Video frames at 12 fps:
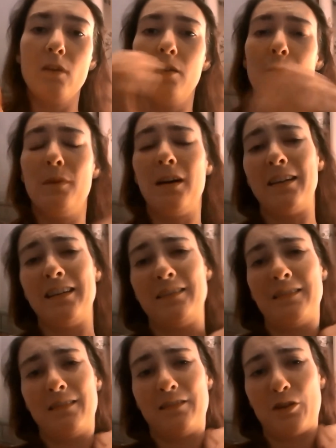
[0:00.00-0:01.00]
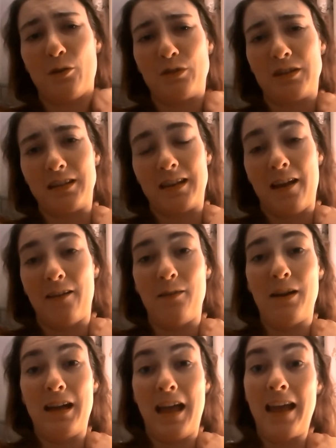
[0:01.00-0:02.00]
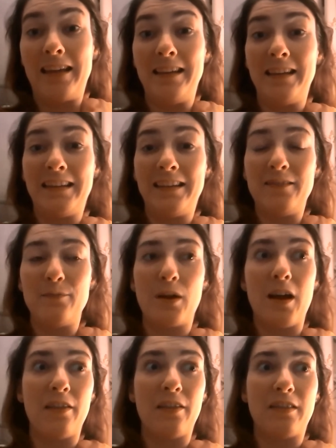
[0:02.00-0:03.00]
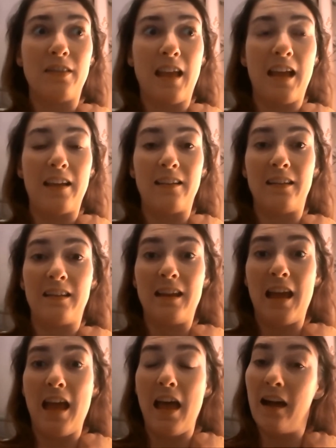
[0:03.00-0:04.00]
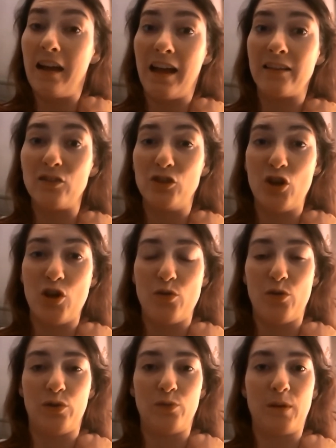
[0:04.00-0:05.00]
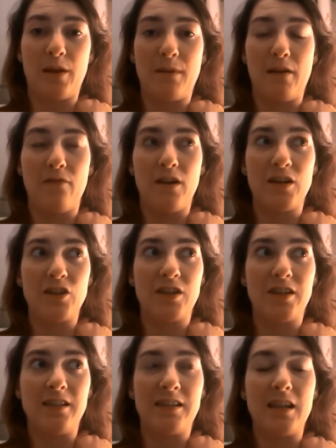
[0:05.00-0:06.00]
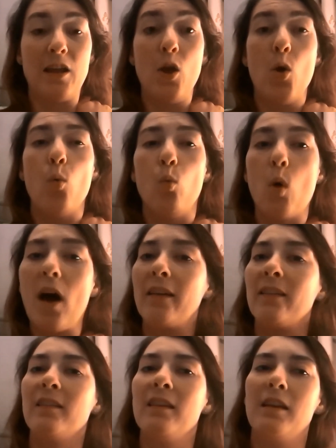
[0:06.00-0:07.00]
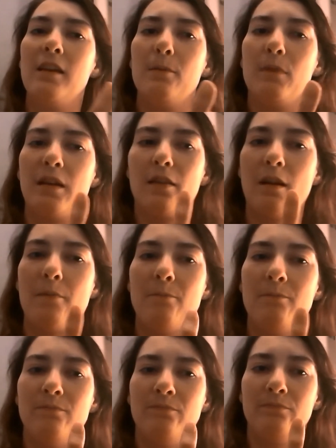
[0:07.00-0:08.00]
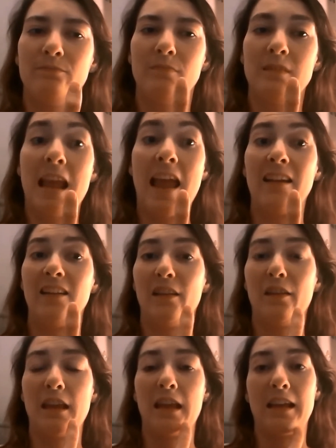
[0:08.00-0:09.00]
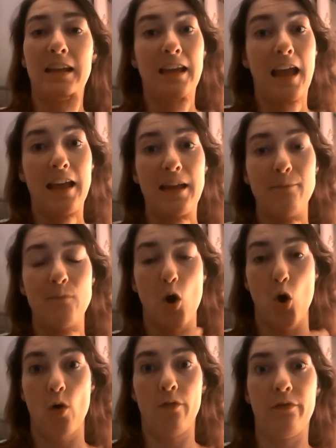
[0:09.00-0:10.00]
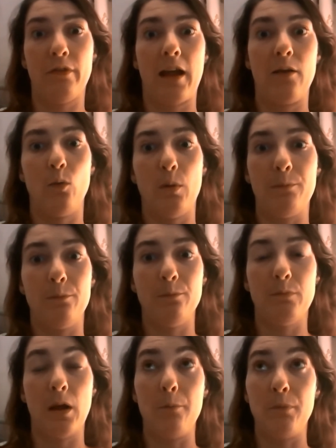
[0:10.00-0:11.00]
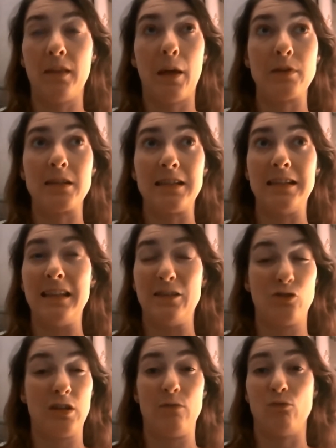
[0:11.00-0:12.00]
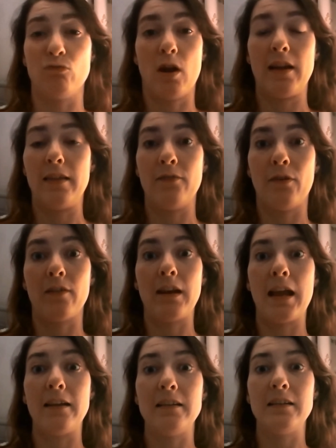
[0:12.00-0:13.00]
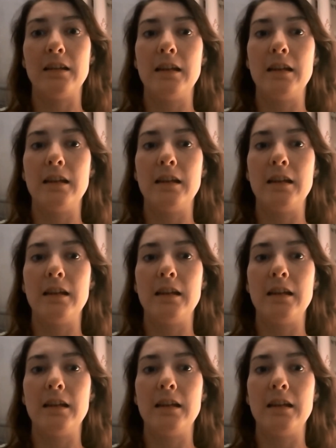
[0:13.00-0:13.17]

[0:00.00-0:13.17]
My shoulders are now aching, but other than that, yeah, I had no cosplay malfunctions. My thumb nail thing came off at one, but that was literally right at the very end.